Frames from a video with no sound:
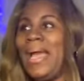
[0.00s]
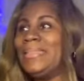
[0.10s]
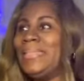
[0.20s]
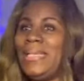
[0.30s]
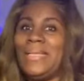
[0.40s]

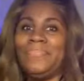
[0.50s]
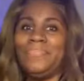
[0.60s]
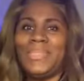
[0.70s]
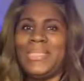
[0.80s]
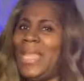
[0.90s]
I
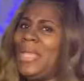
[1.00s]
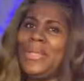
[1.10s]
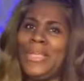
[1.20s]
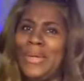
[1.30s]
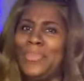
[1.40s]
didn't
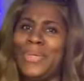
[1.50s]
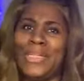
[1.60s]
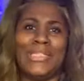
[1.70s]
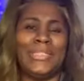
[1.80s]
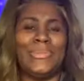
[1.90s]
tell him
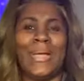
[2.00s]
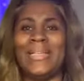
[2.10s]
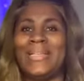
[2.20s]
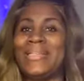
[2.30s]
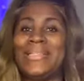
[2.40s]
what to do.
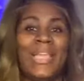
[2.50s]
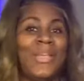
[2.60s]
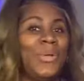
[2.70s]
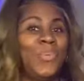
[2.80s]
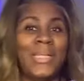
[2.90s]
I didn't
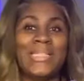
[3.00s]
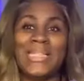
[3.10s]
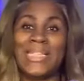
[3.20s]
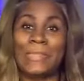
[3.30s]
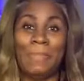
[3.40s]
tell him what
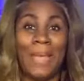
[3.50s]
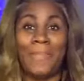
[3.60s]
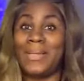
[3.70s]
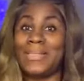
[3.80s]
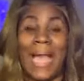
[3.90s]
to expect
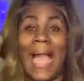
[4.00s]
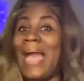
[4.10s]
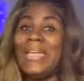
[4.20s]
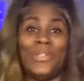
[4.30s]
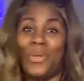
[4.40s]
because
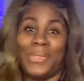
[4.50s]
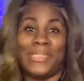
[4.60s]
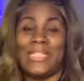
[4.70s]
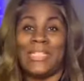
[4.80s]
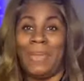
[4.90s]
I didn't know
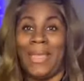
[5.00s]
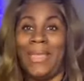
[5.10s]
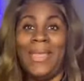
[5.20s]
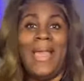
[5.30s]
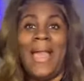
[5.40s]
what to expect.